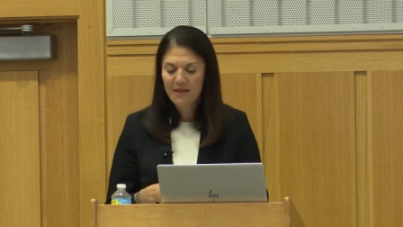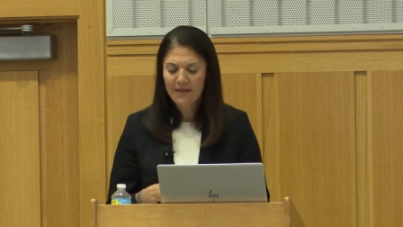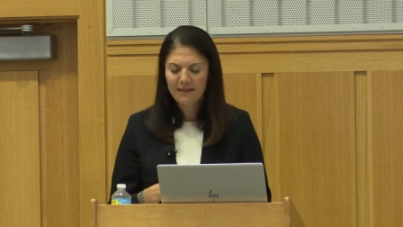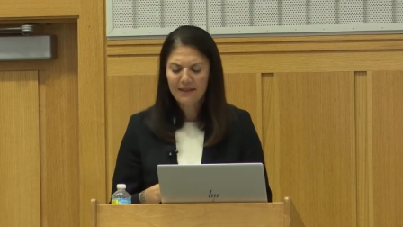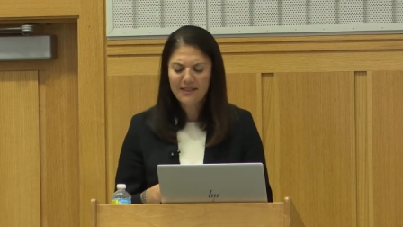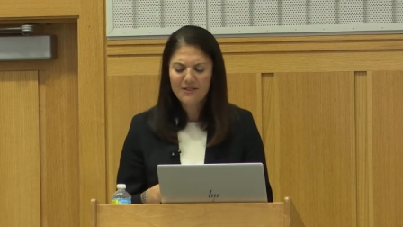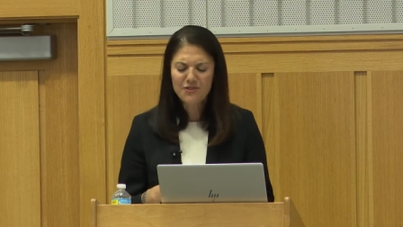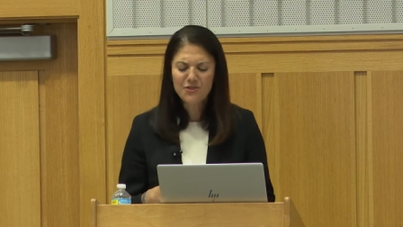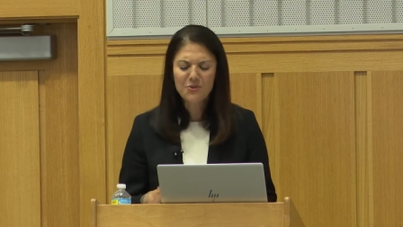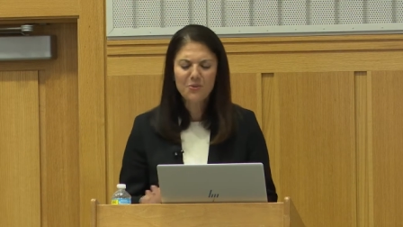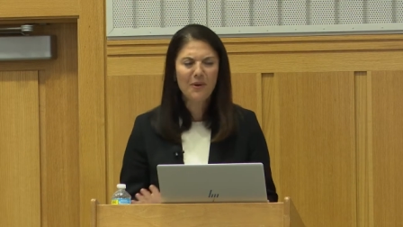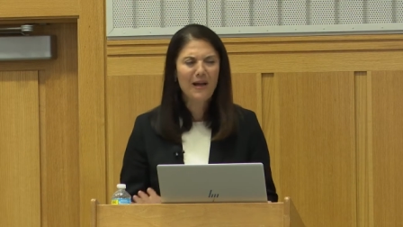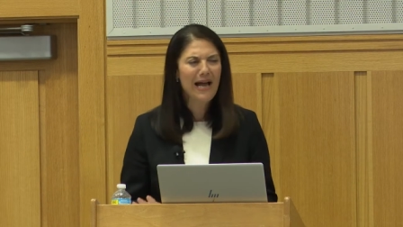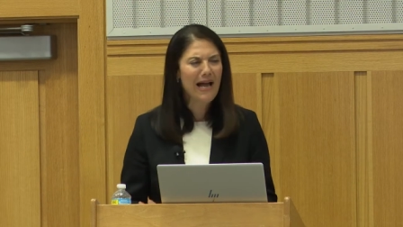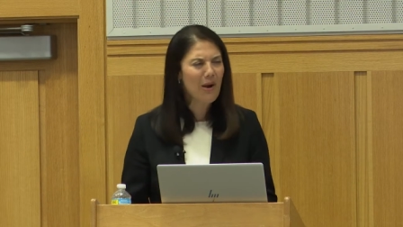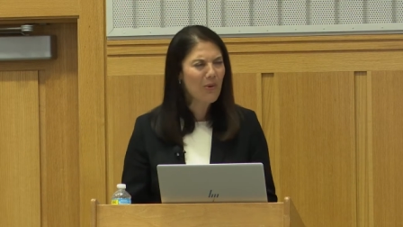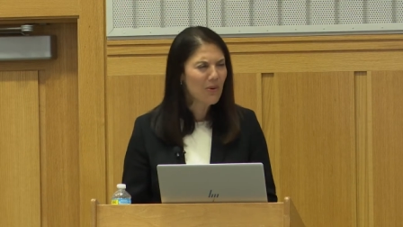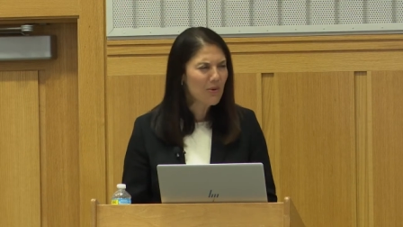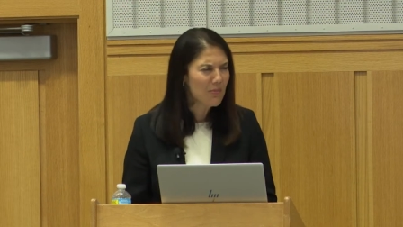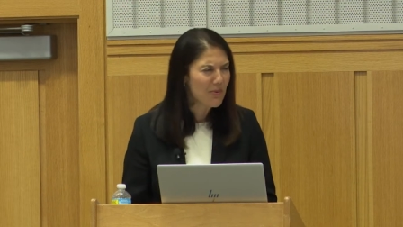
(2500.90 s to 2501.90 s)
Let's do
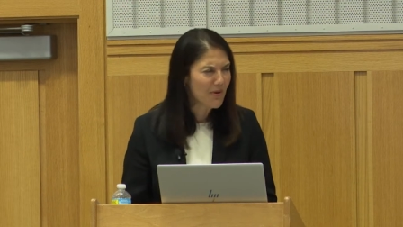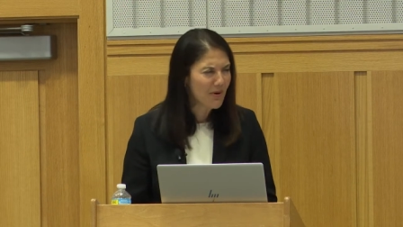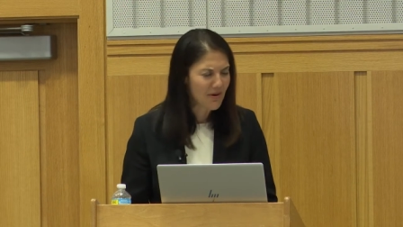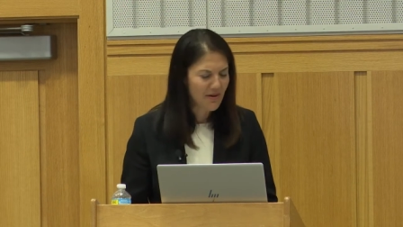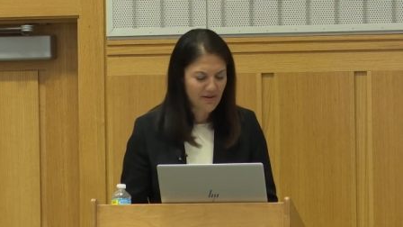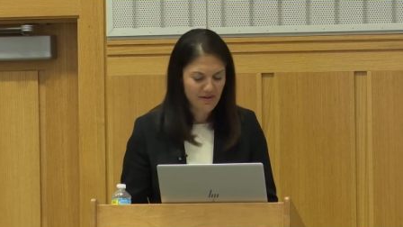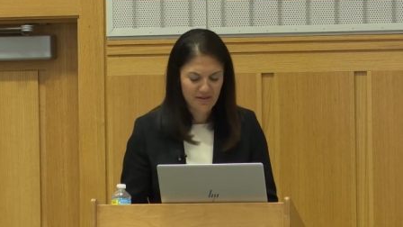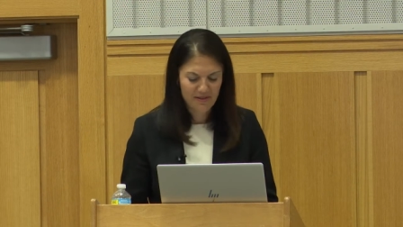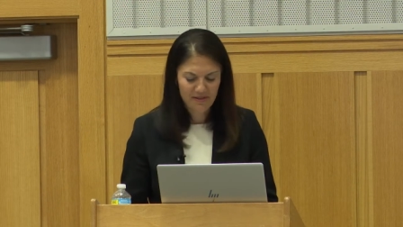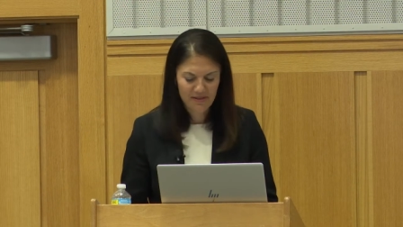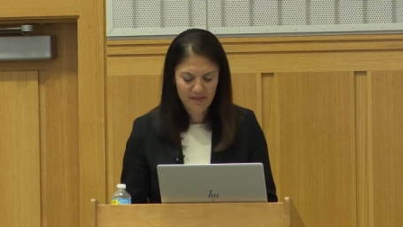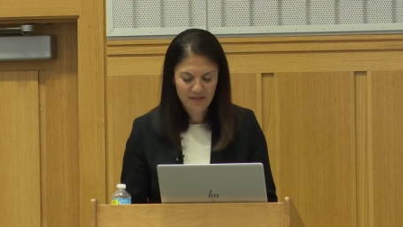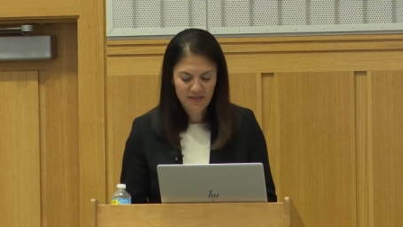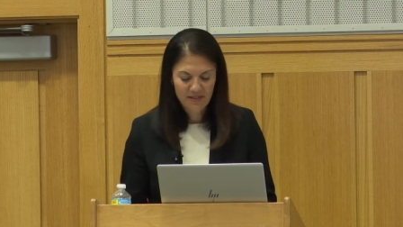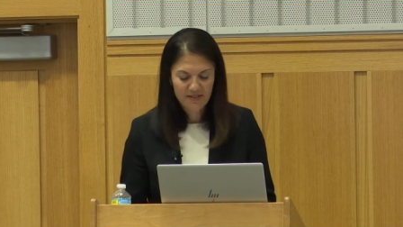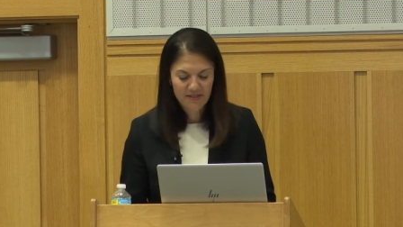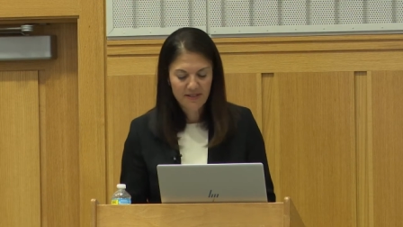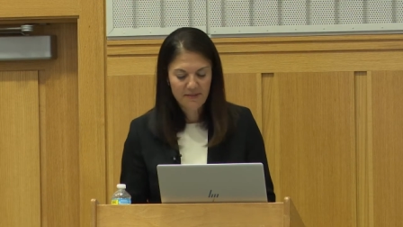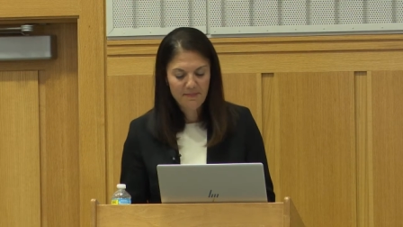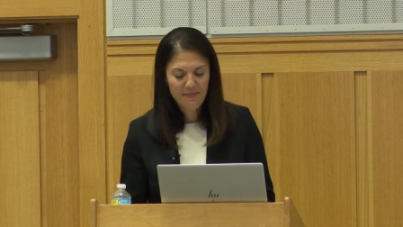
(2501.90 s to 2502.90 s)
our part
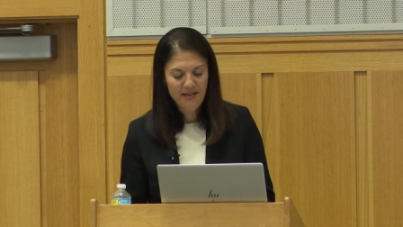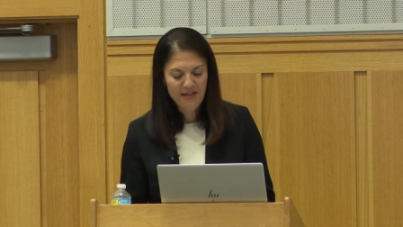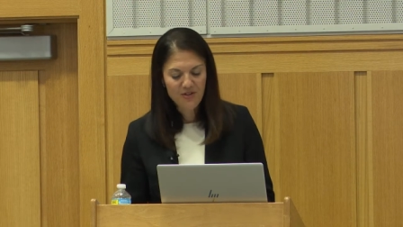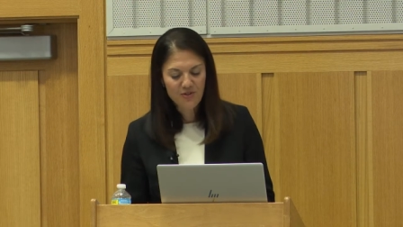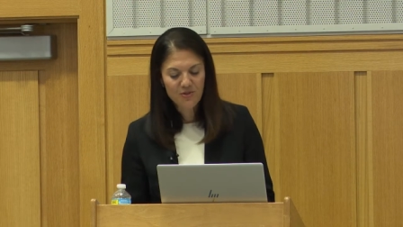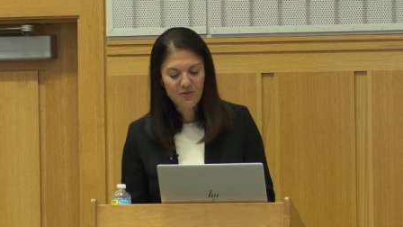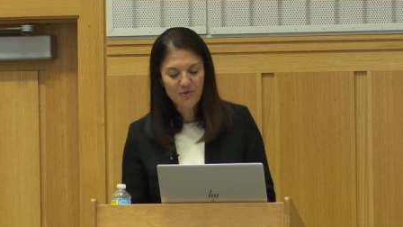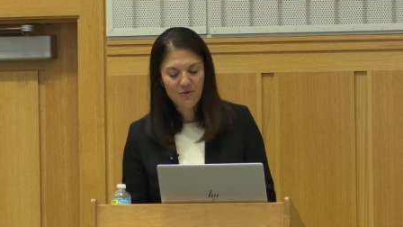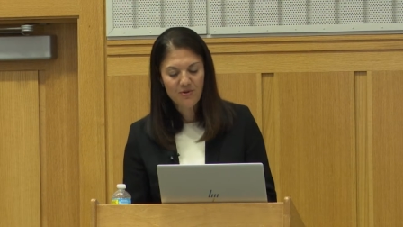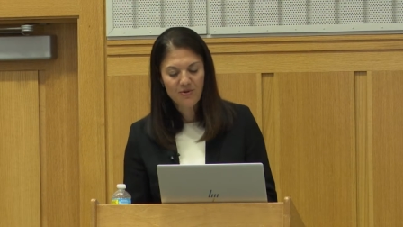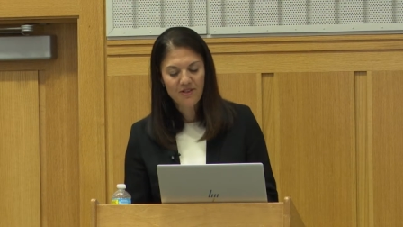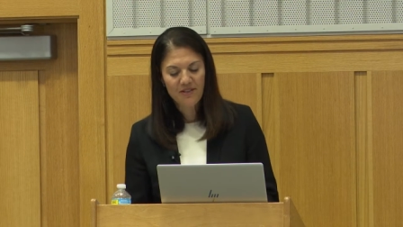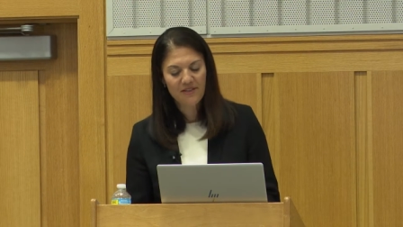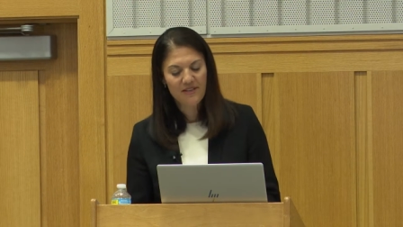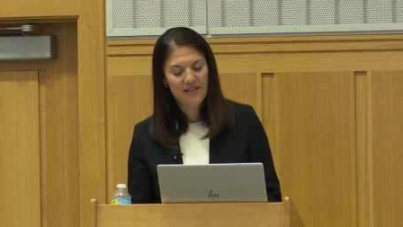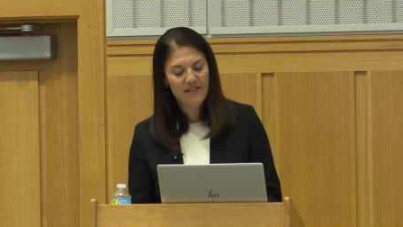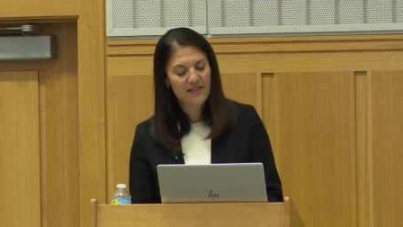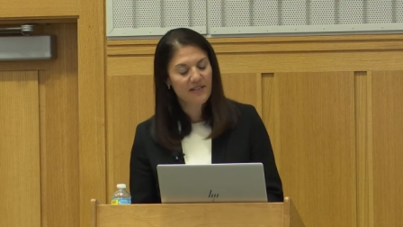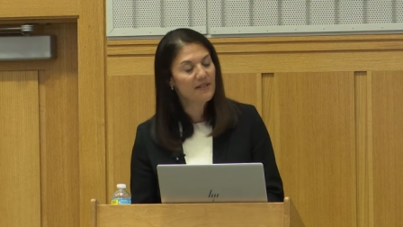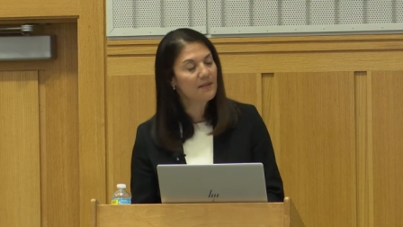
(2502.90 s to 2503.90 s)
to make sure that
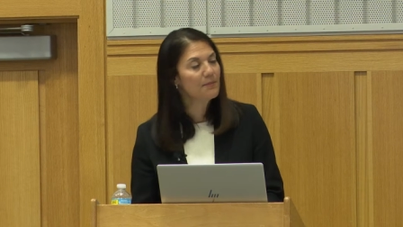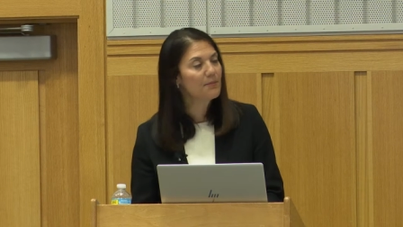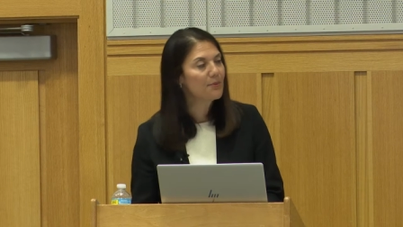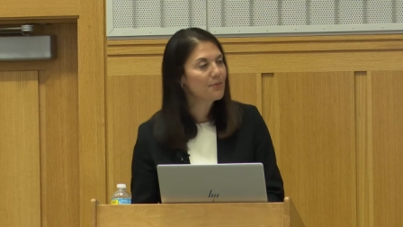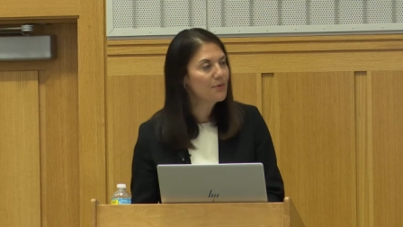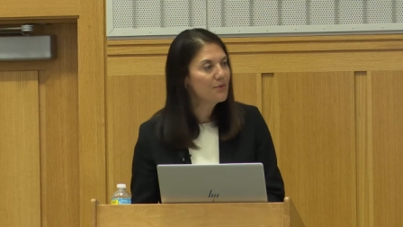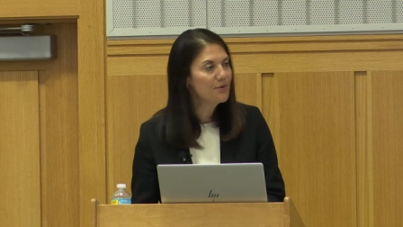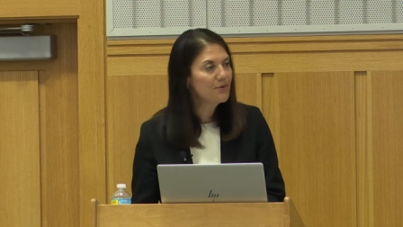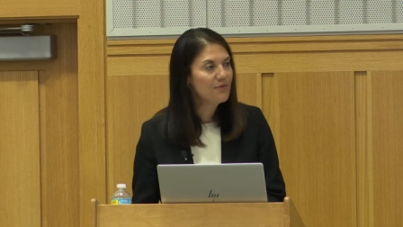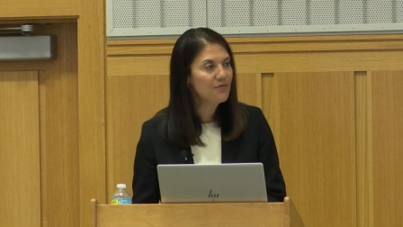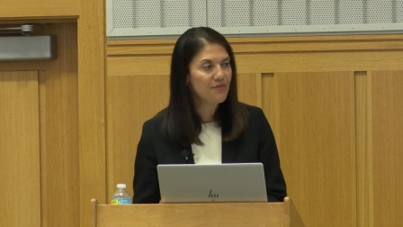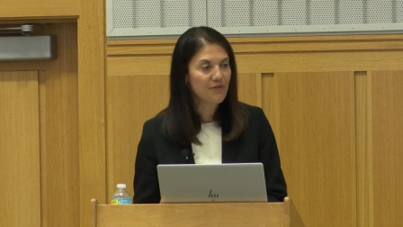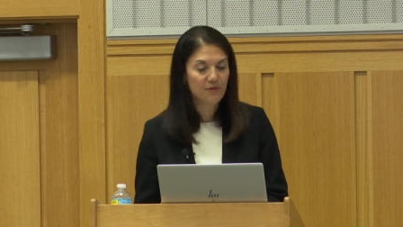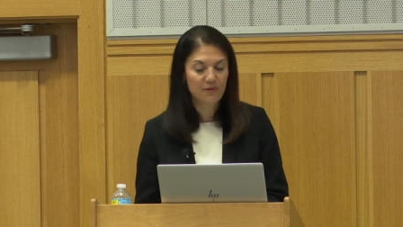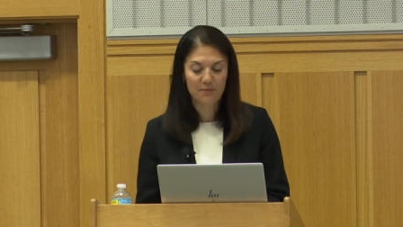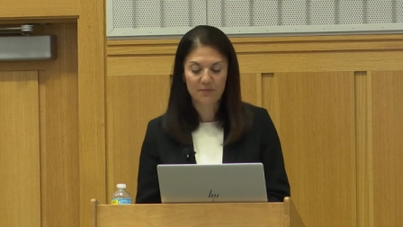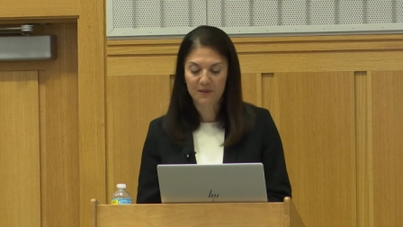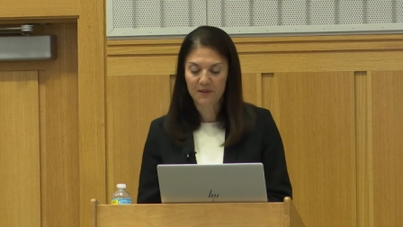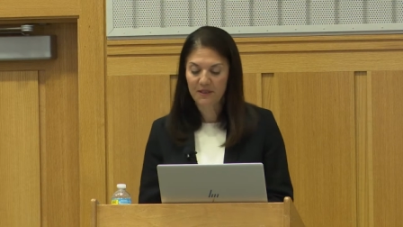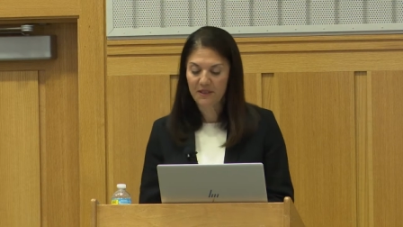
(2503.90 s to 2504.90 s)
they can improve their
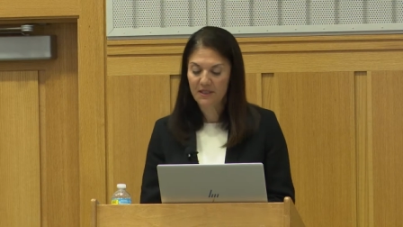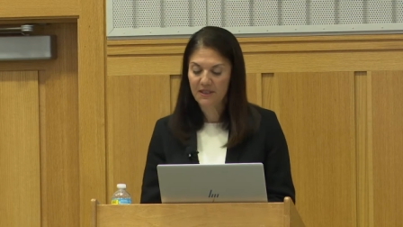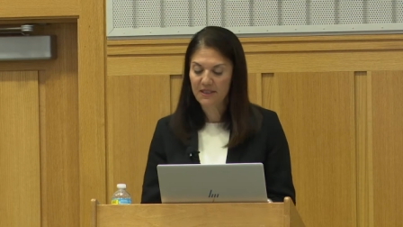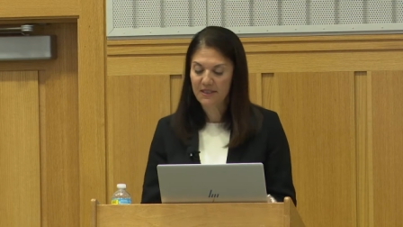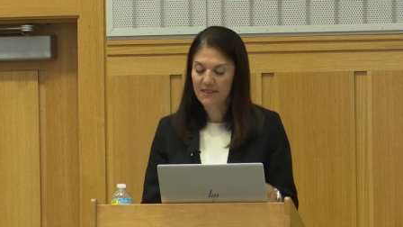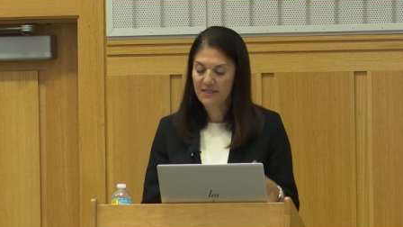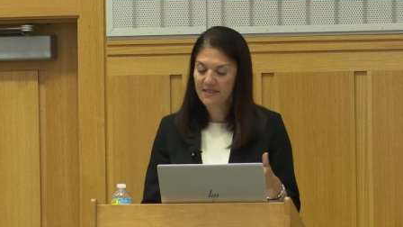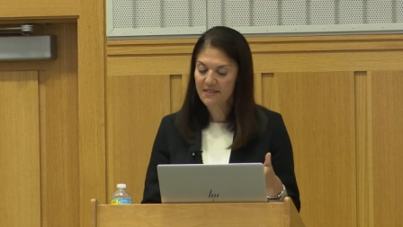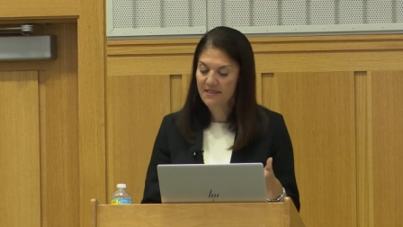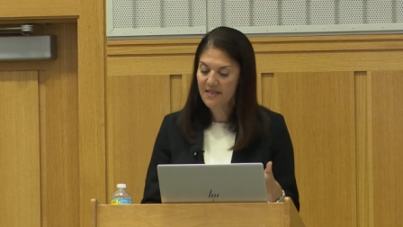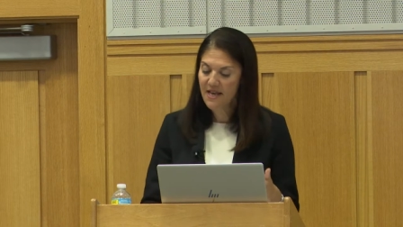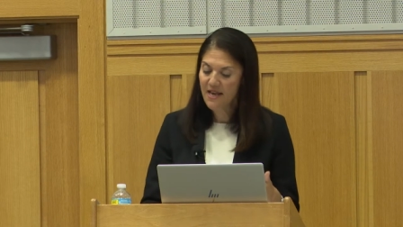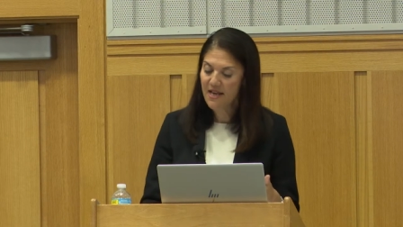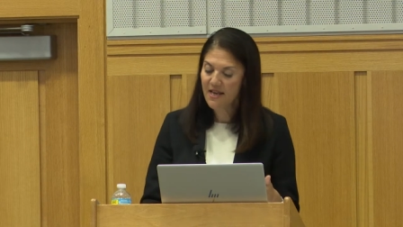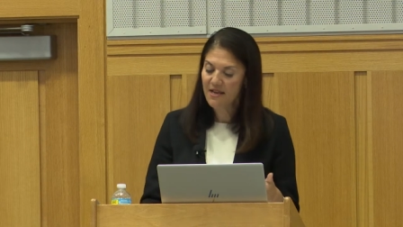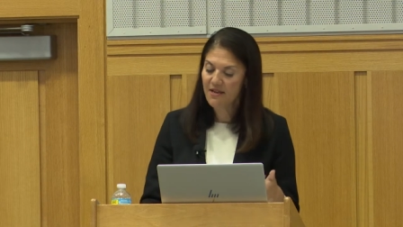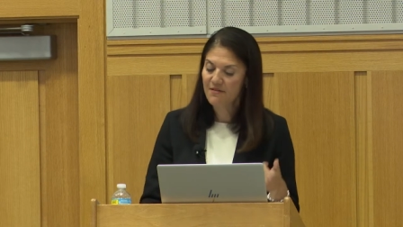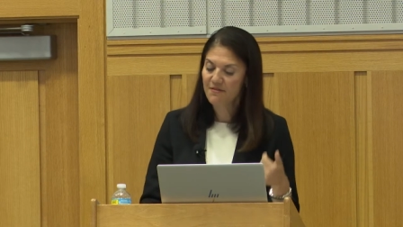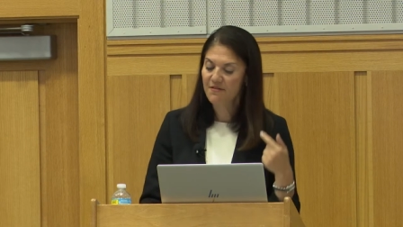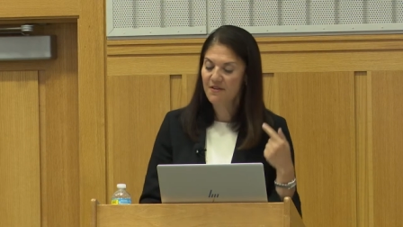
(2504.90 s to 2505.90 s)
ability to
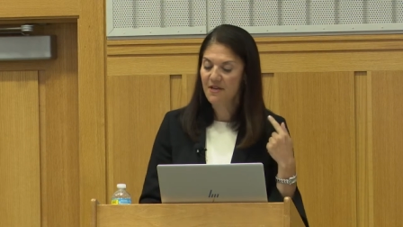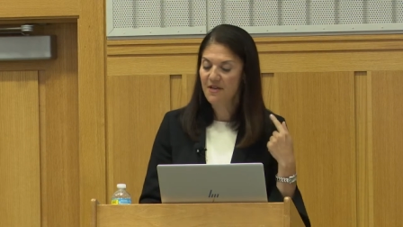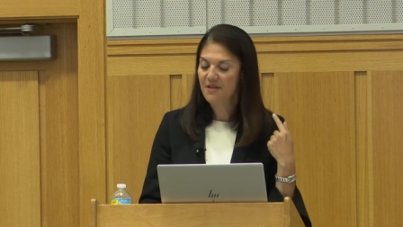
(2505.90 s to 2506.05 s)
save,